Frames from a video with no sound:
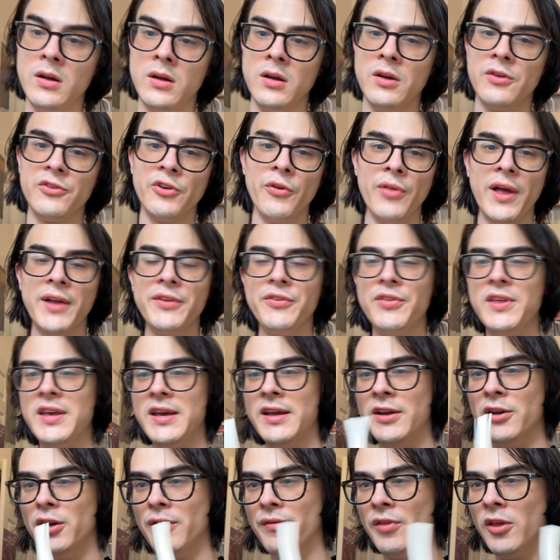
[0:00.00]
So that's the
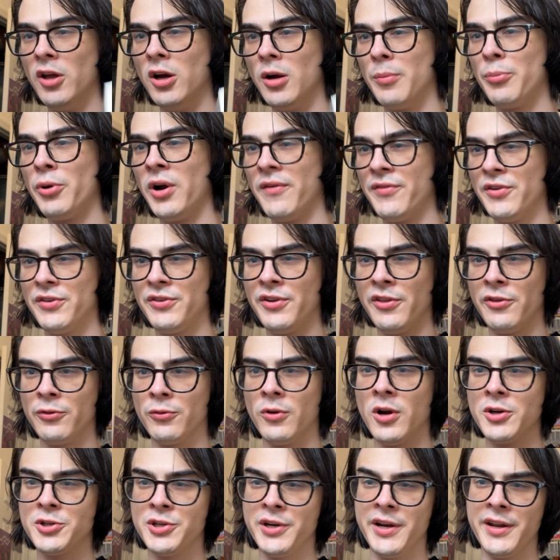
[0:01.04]
end of the preface to the
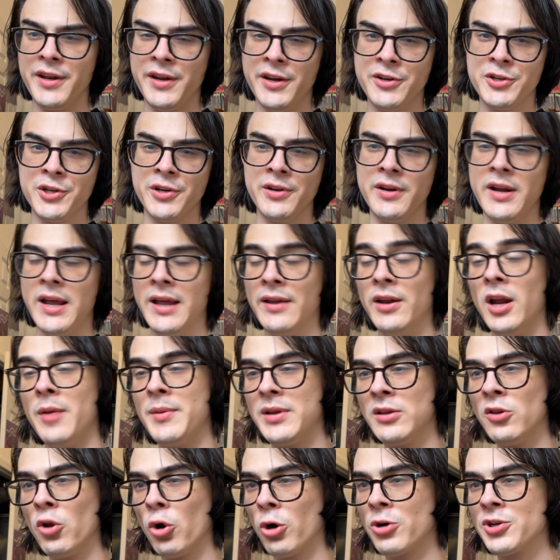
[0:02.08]
Russian edition, and I
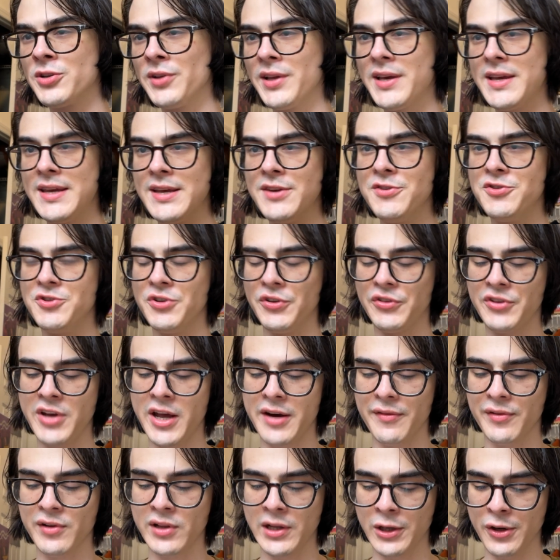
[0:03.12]
mean, largely he's just kind
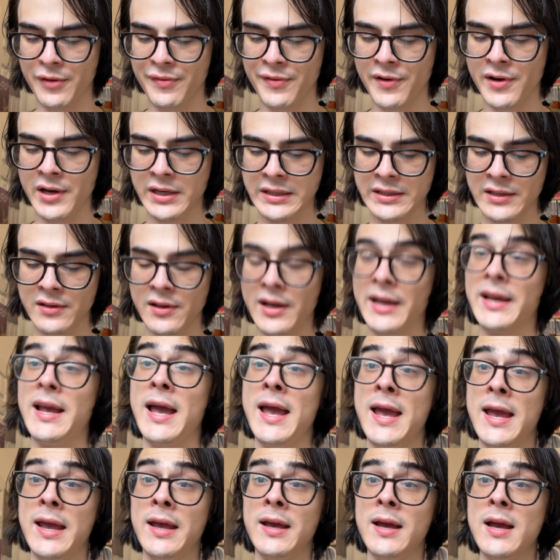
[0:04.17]
of clarifying that, like,
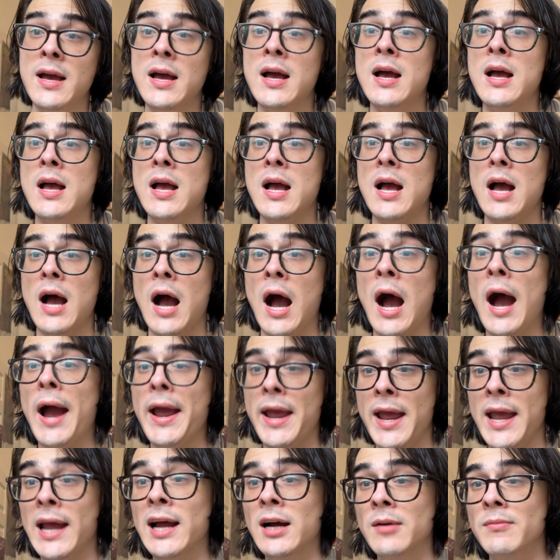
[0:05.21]
hey, I
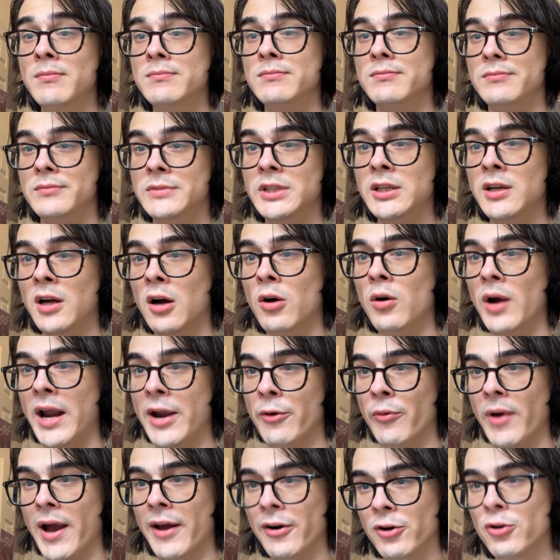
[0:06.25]
am, a
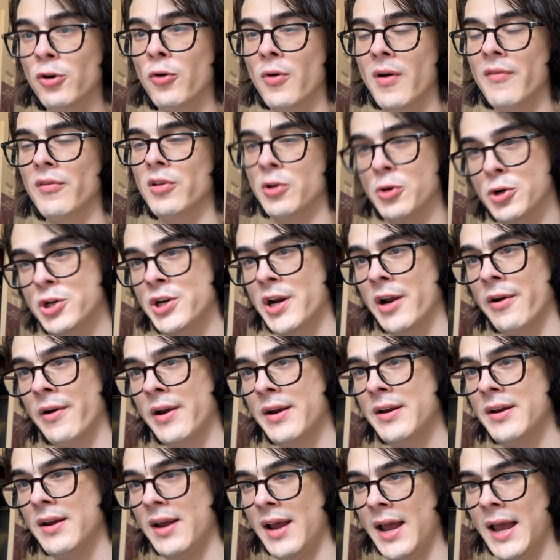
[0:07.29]
radical
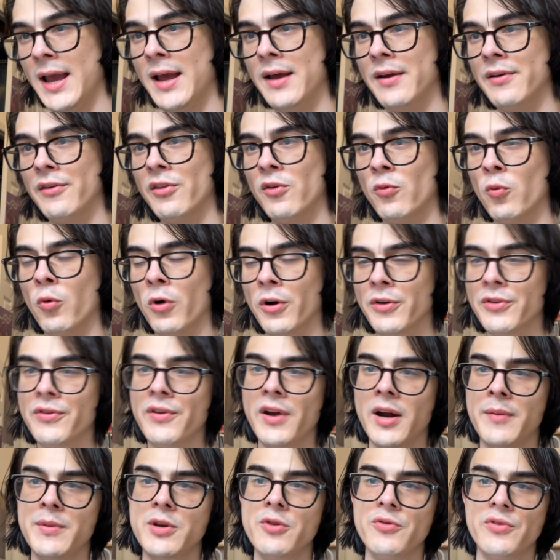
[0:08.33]
revolutionary, and the words that
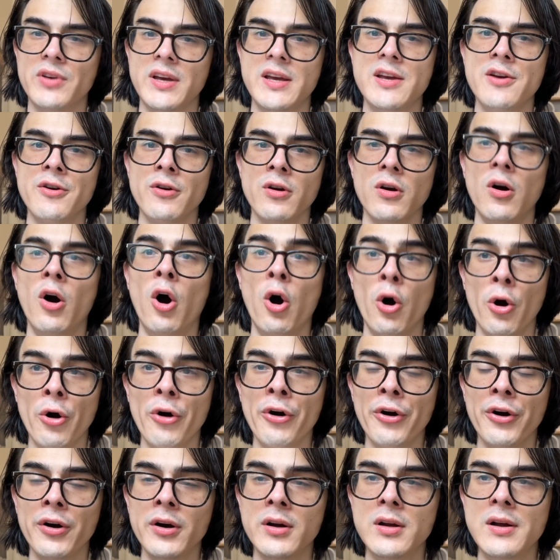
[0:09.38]
I'm using here
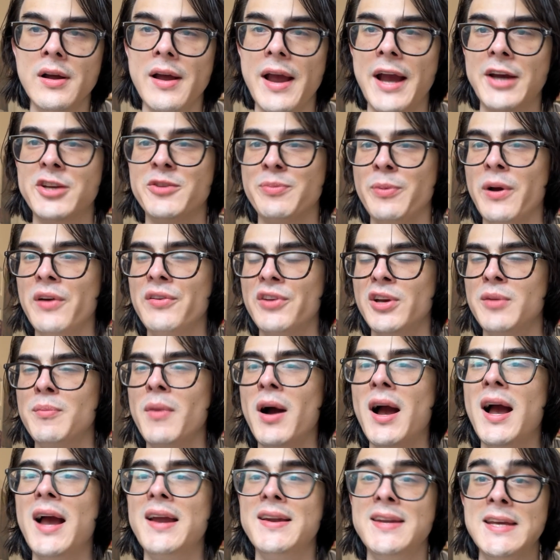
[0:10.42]
are expressing
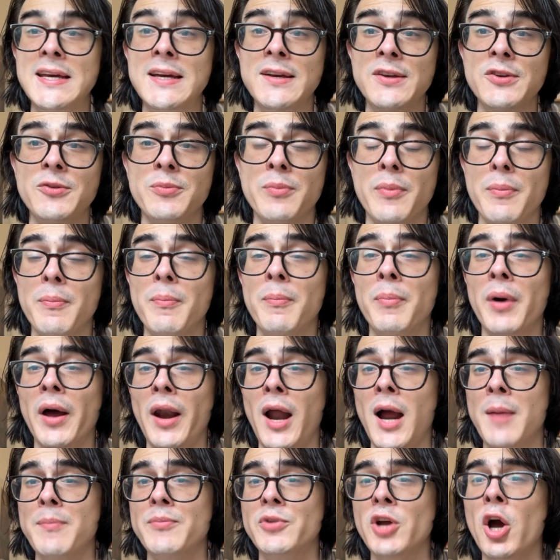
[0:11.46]
my ideas, but
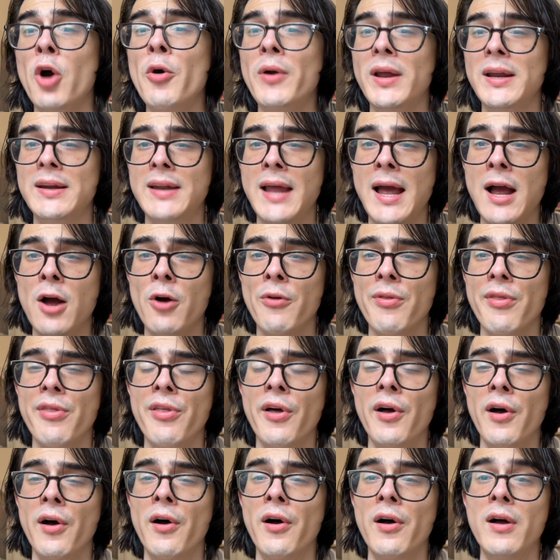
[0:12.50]
I'm toning down
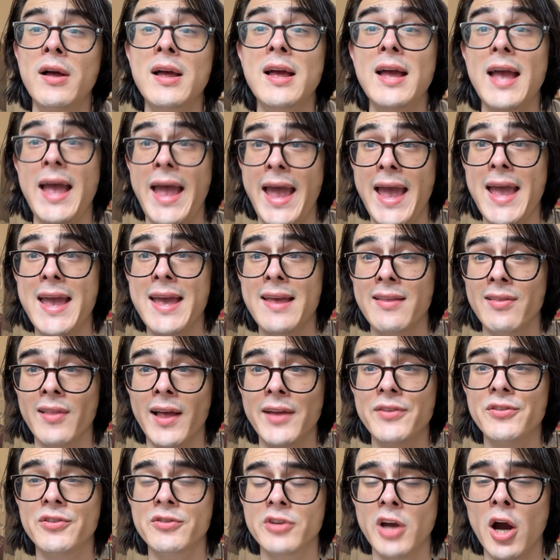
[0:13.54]
the, hey,
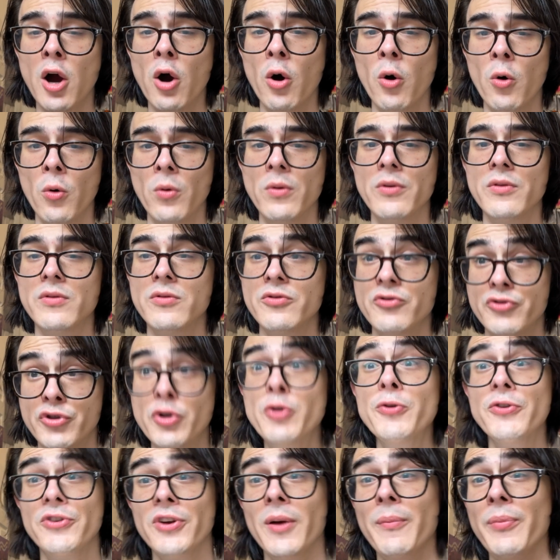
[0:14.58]
let's go
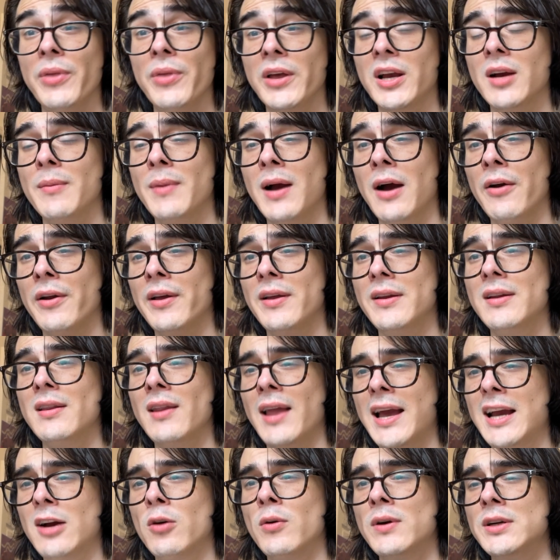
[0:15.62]
do something about it
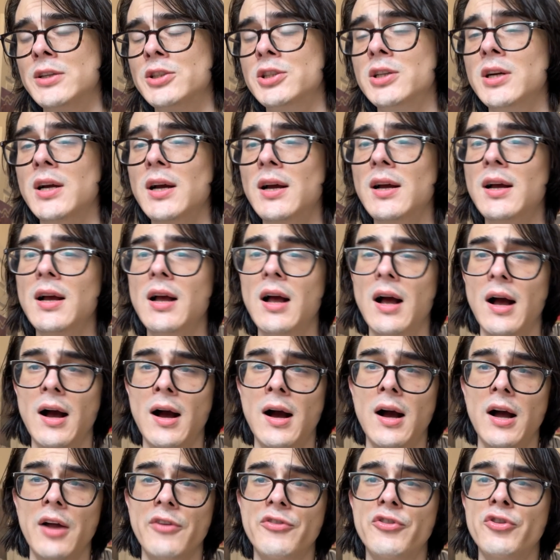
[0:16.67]
language
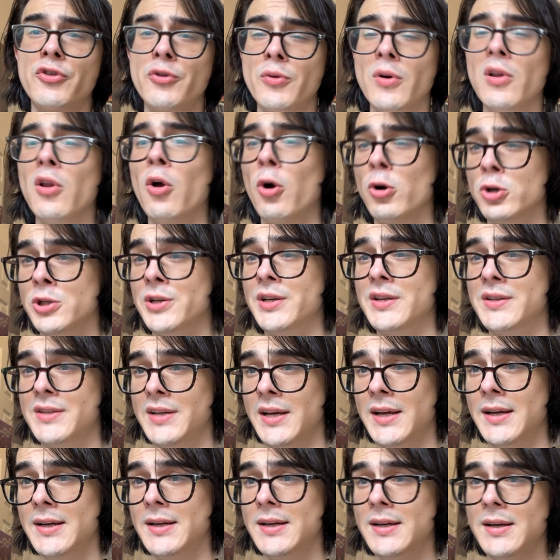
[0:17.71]
to a large
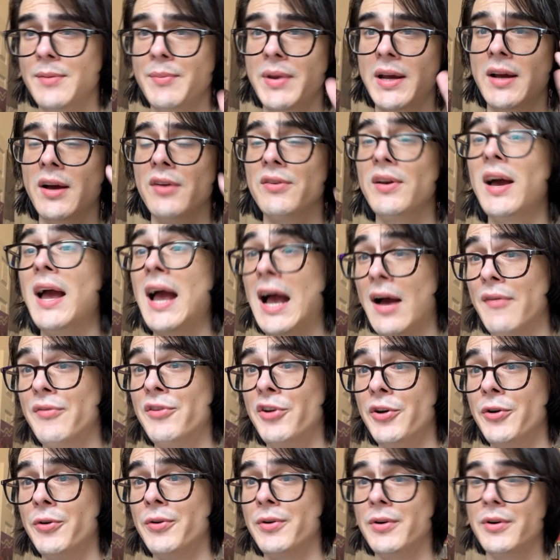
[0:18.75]
extent, because I have
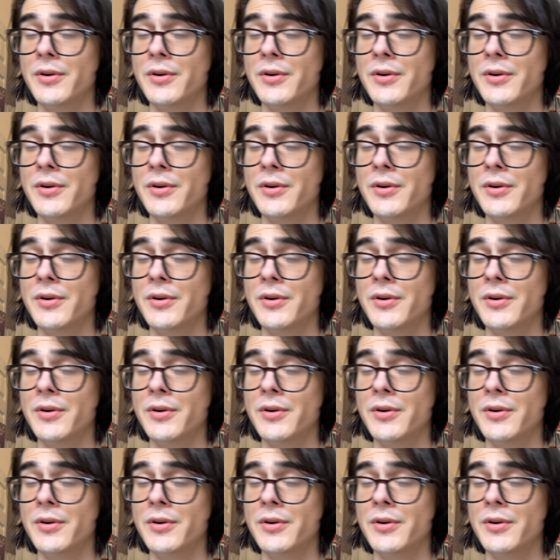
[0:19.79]
to.